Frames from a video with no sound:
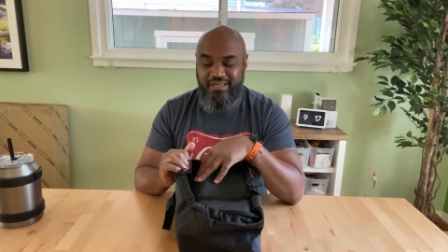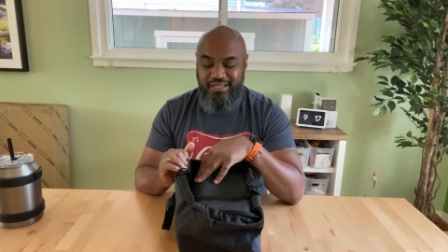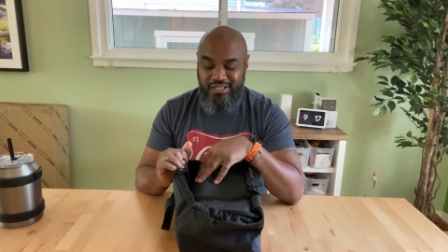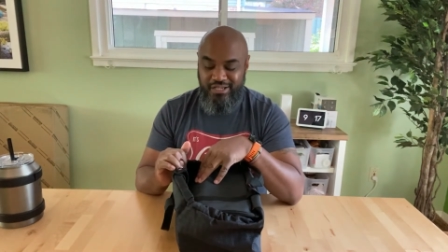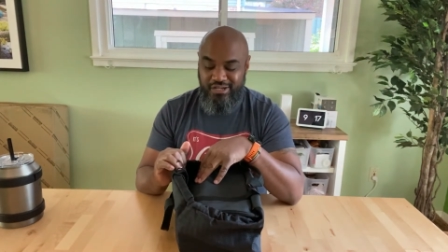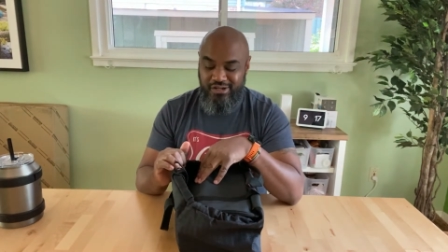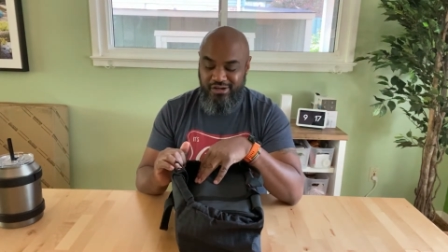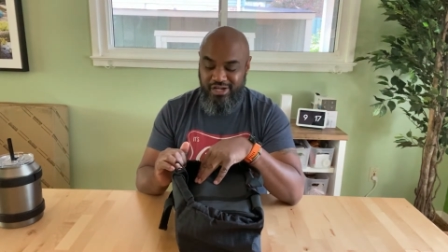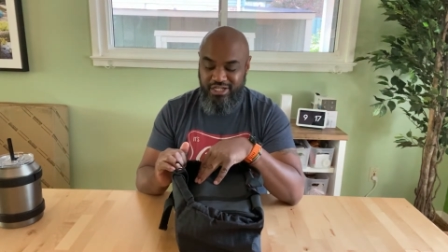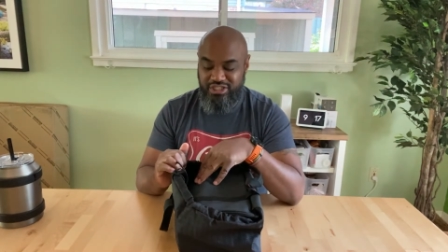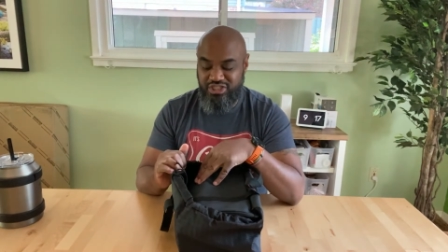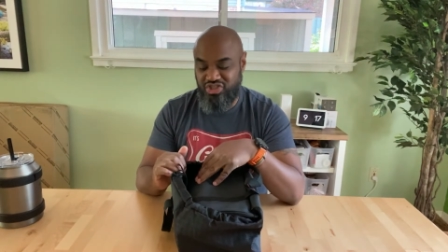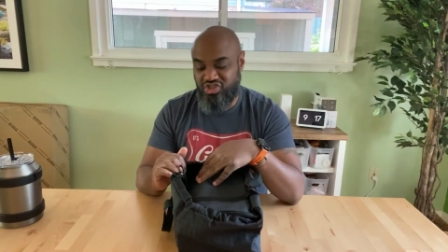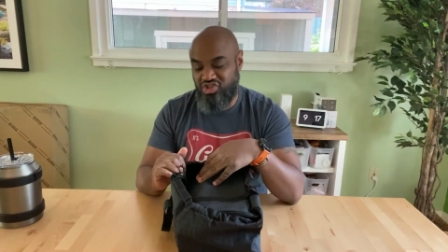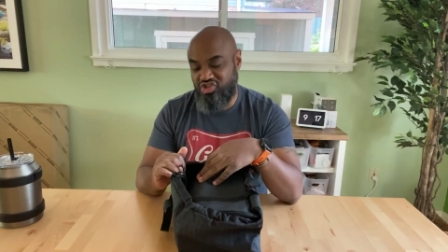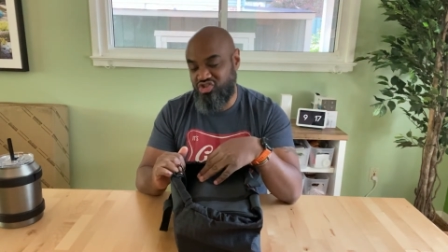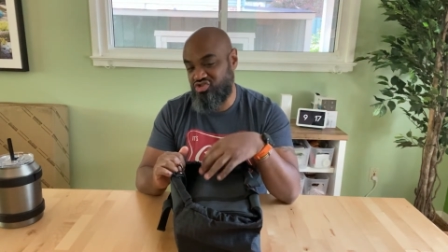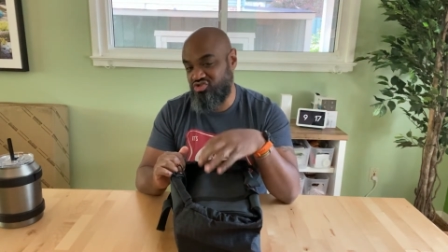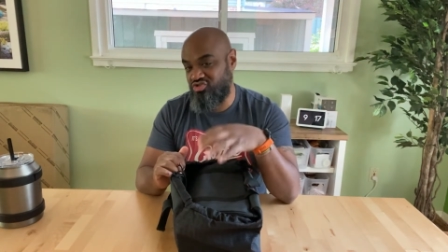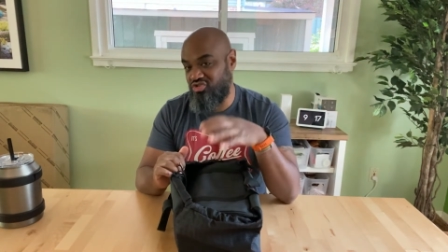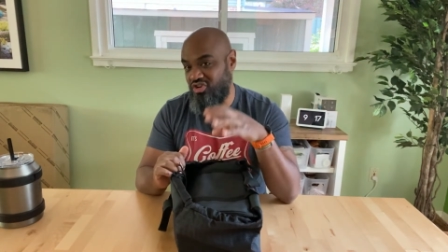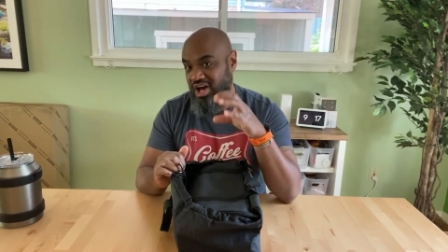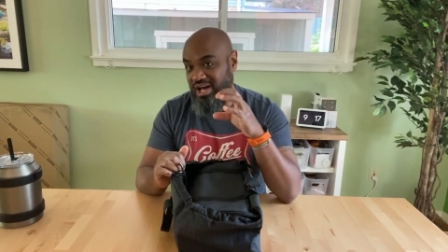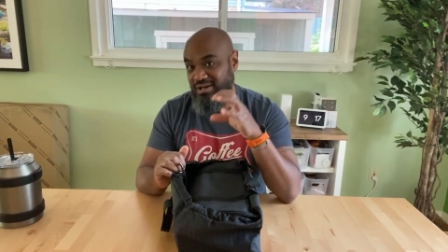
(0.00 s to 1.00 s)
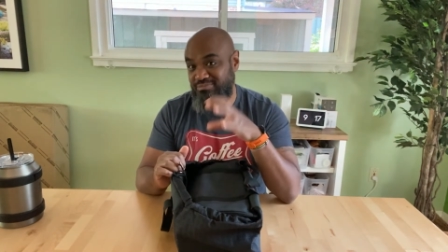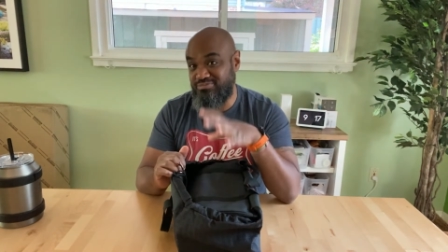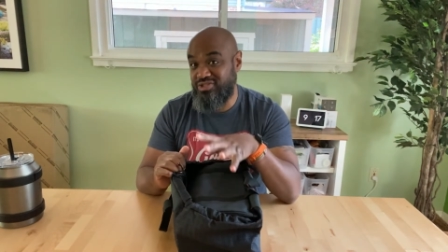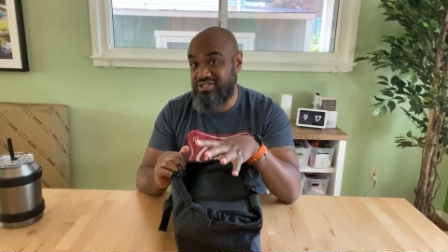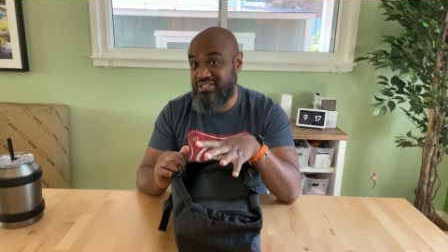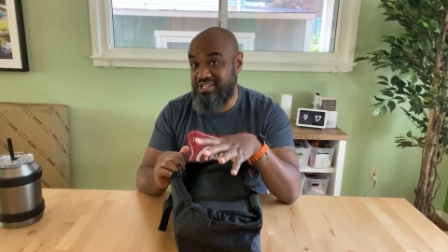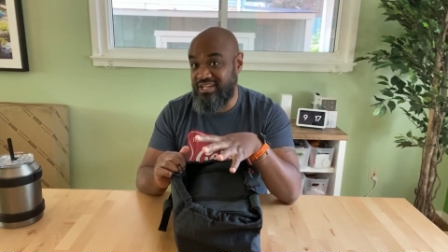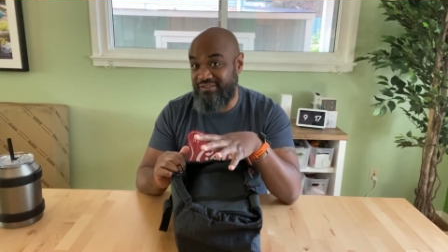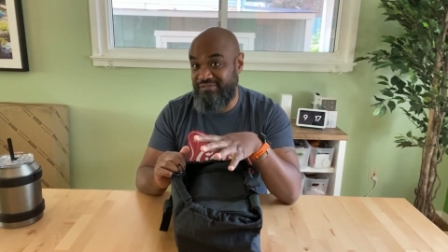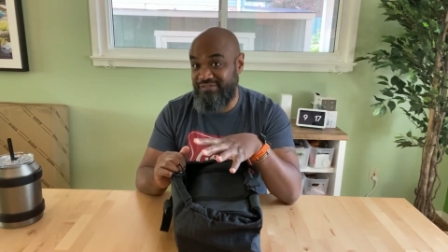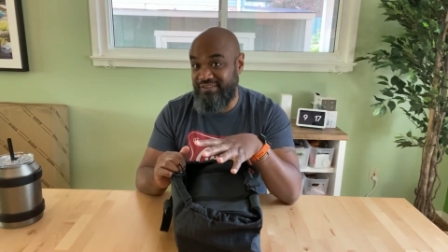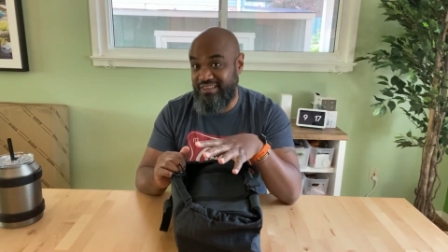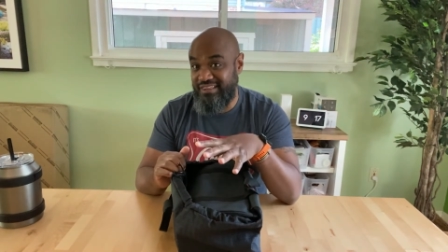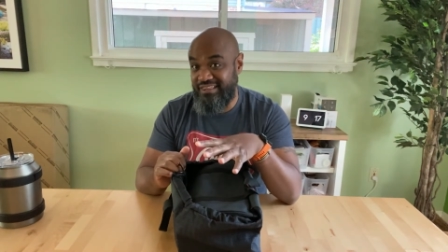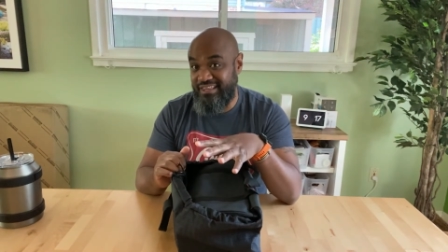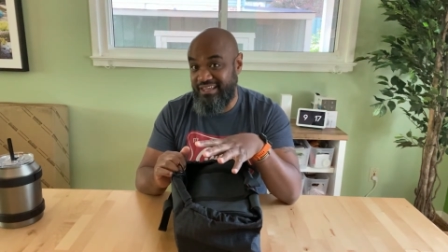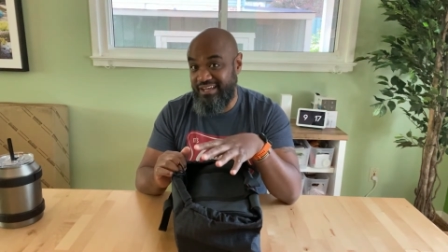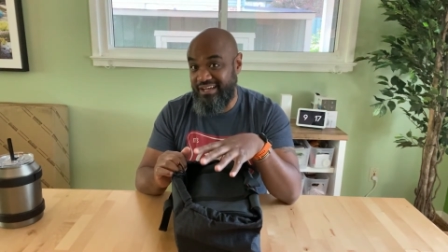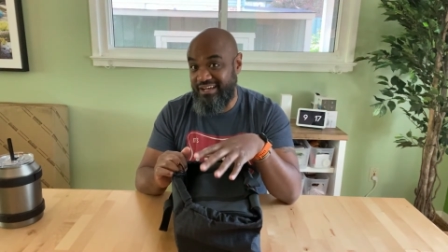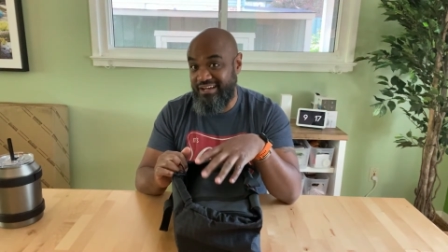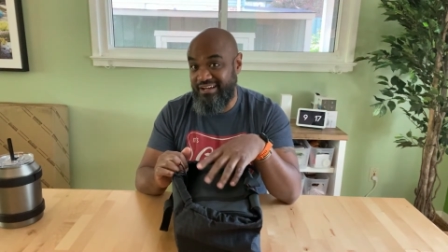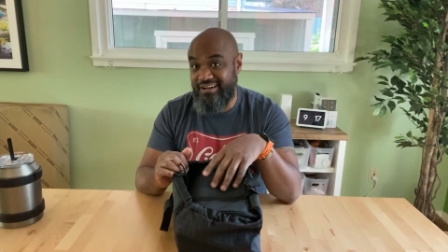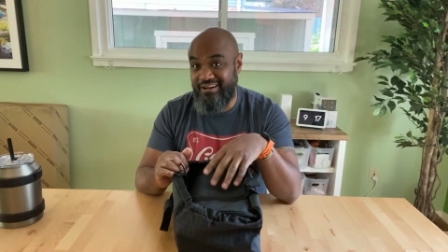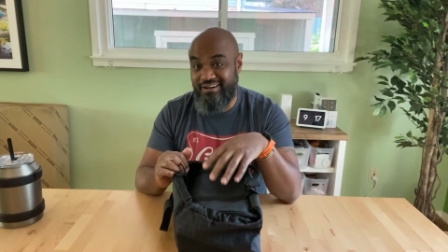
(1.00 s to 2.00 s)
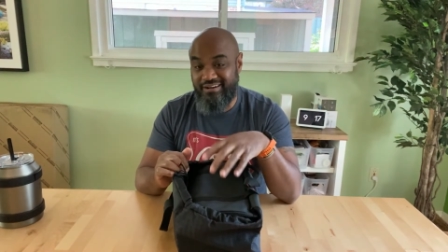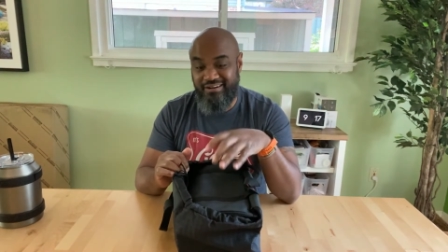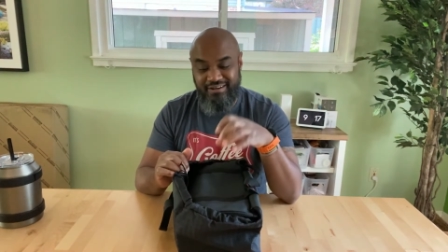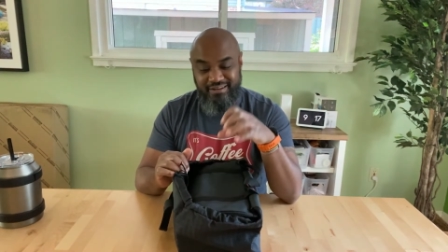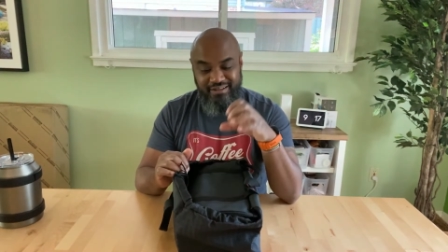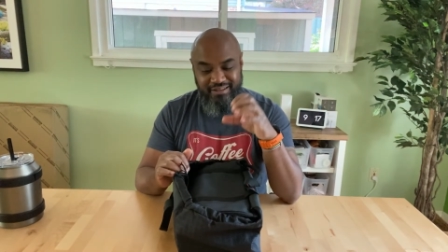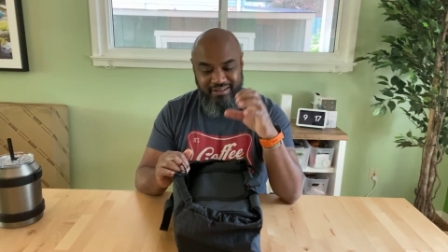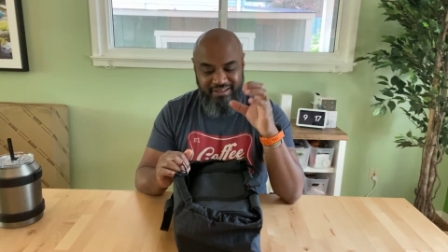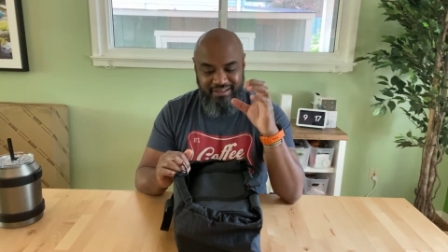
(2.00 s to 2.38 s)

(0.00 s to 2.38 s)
I just drop stuff in there,